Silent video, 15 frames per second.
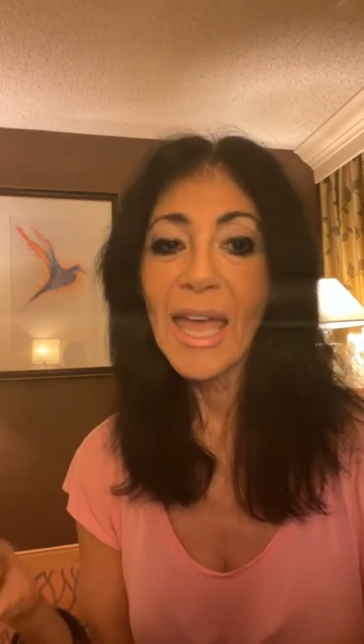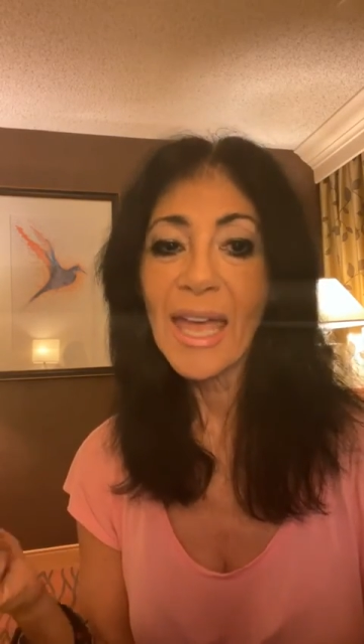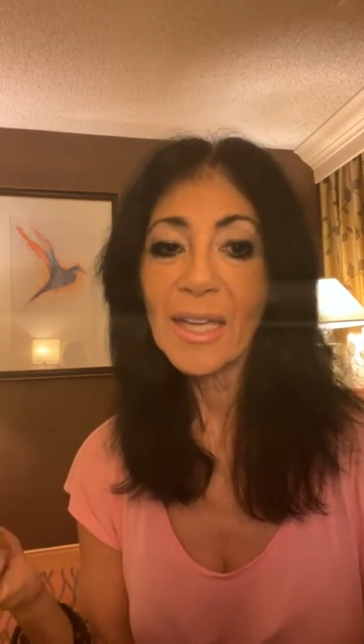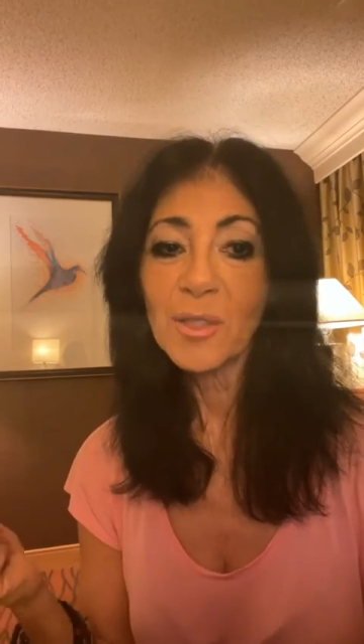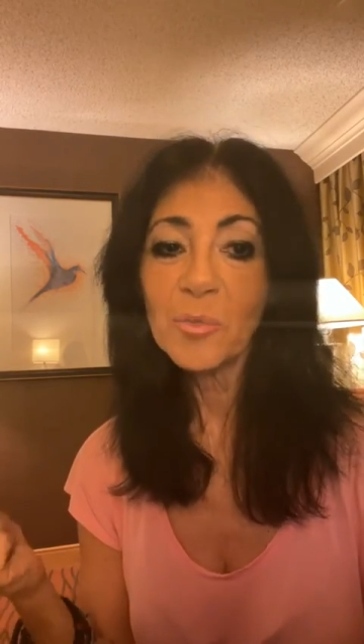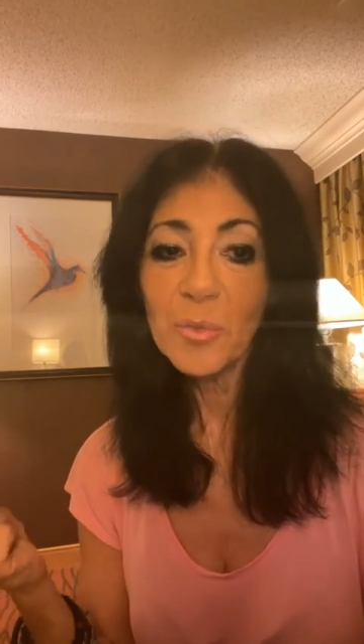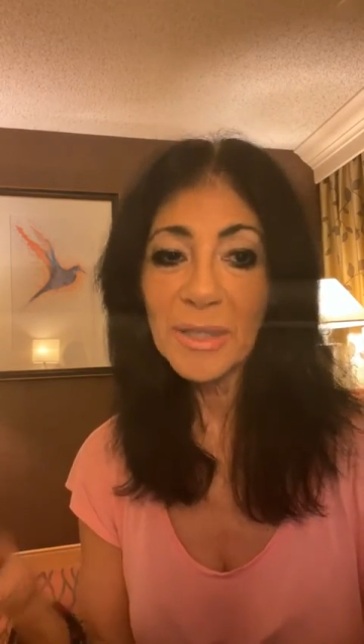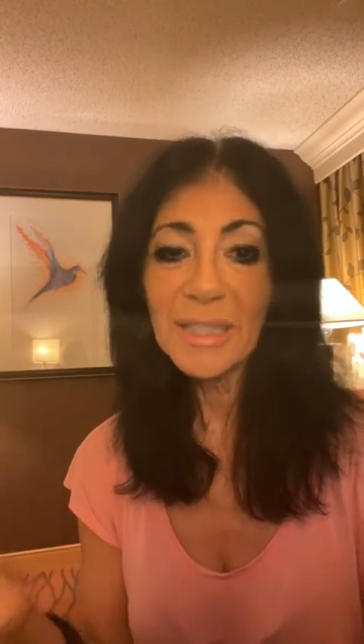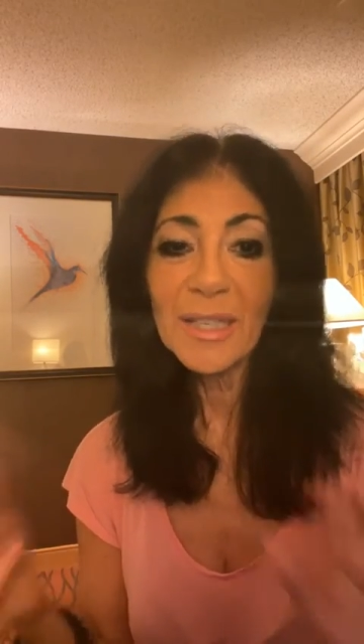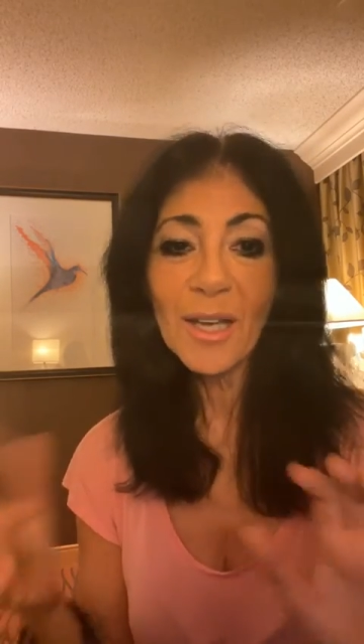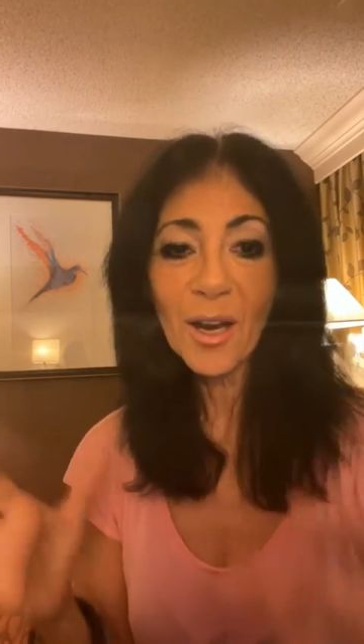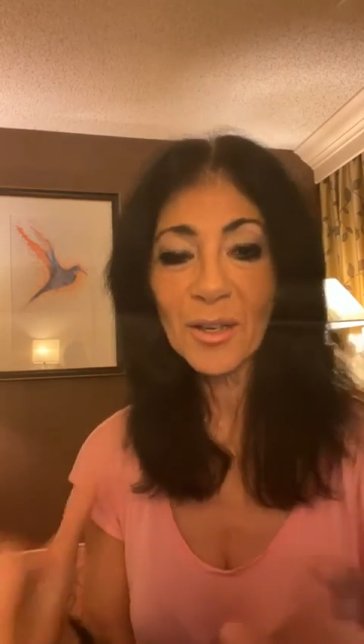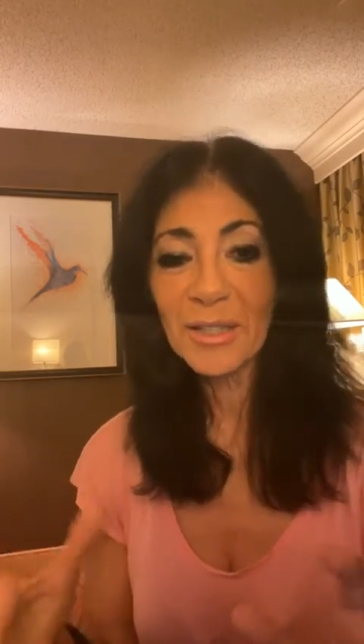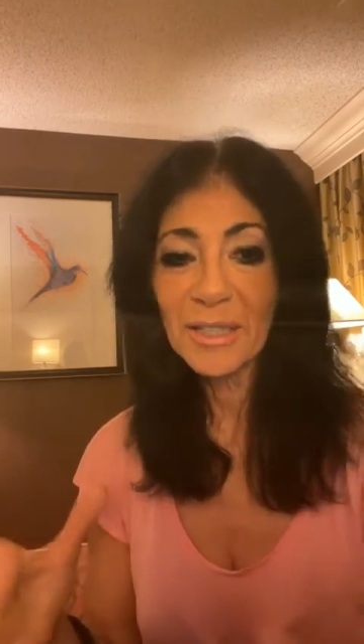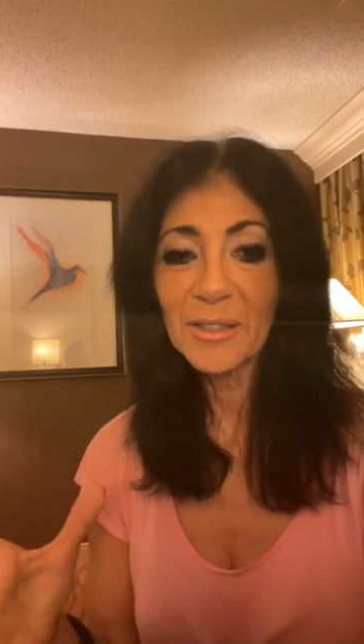And we
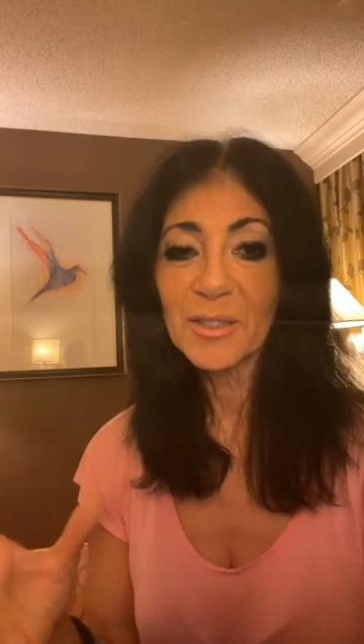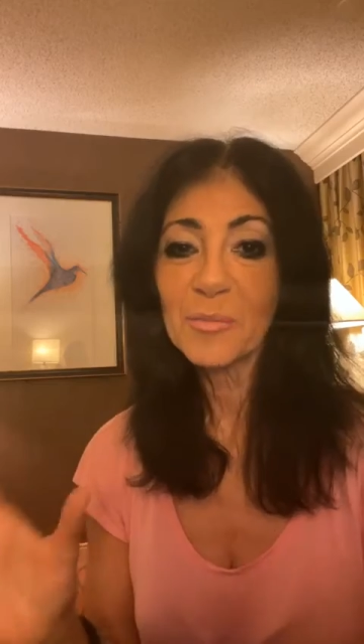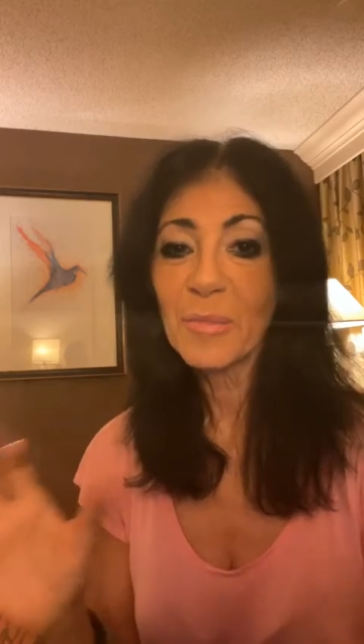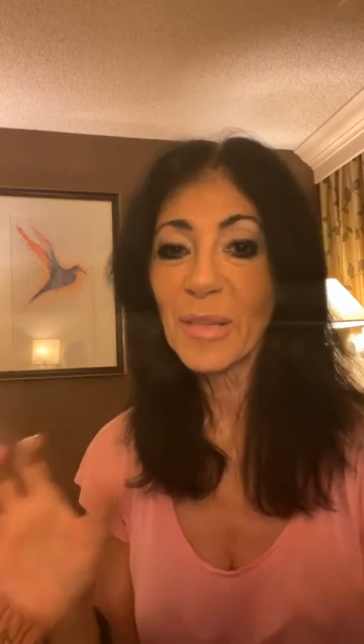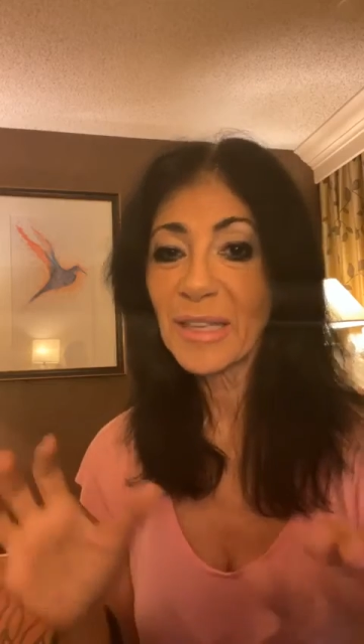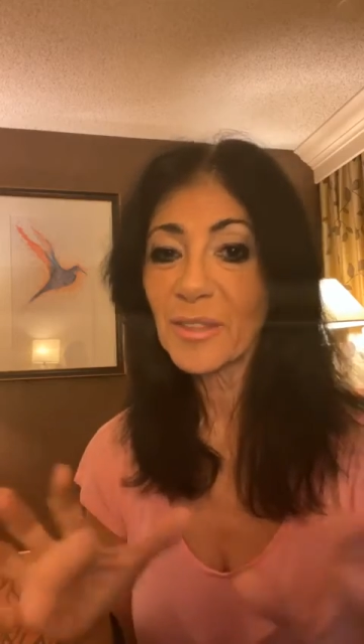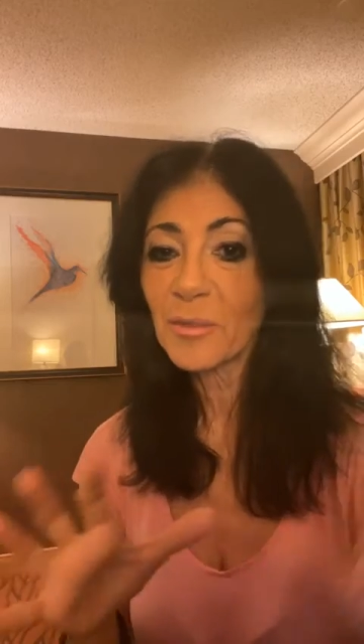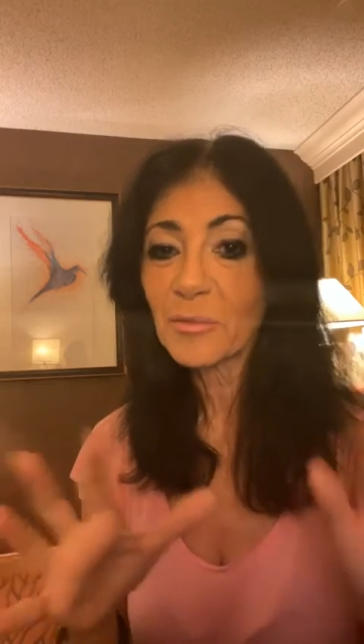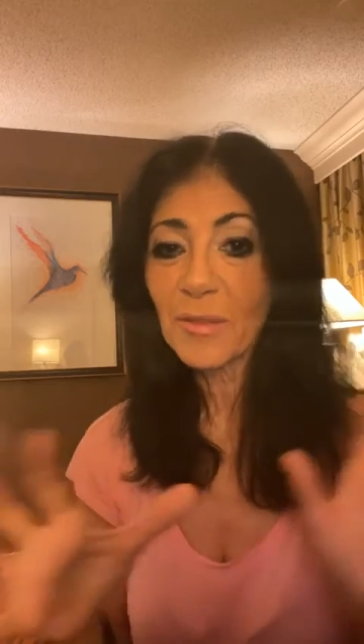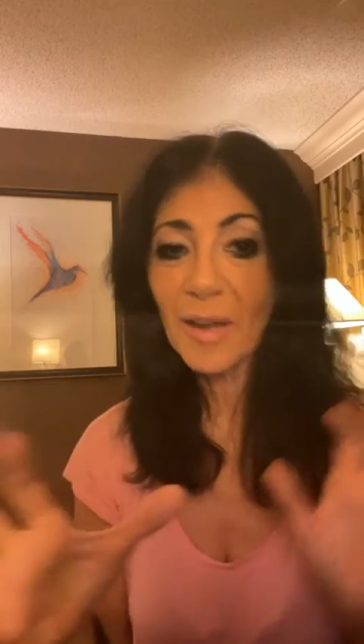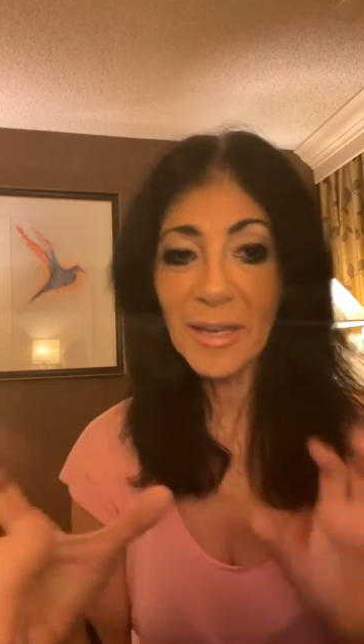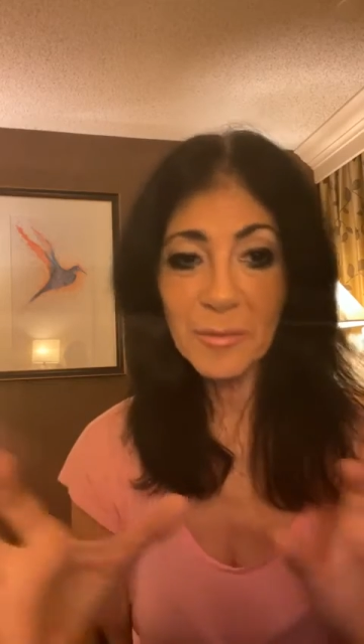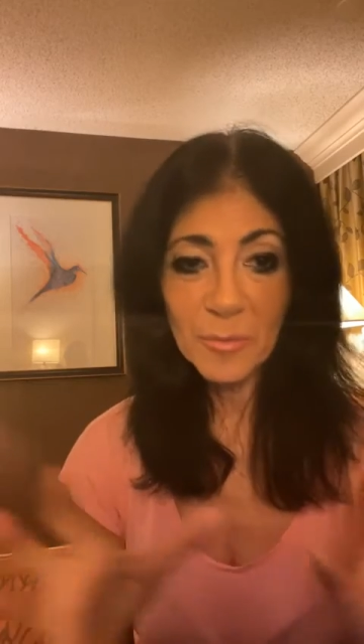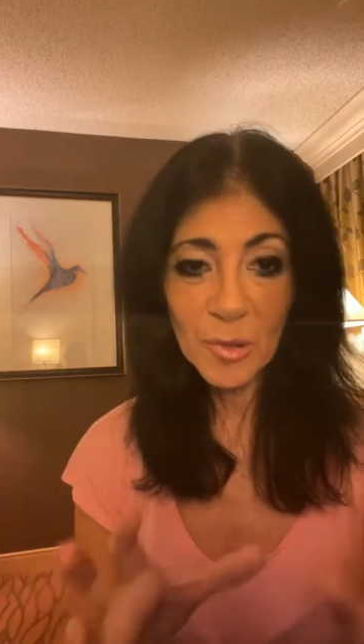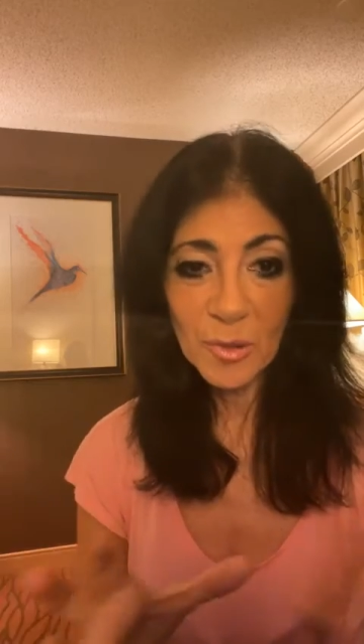are here to make the right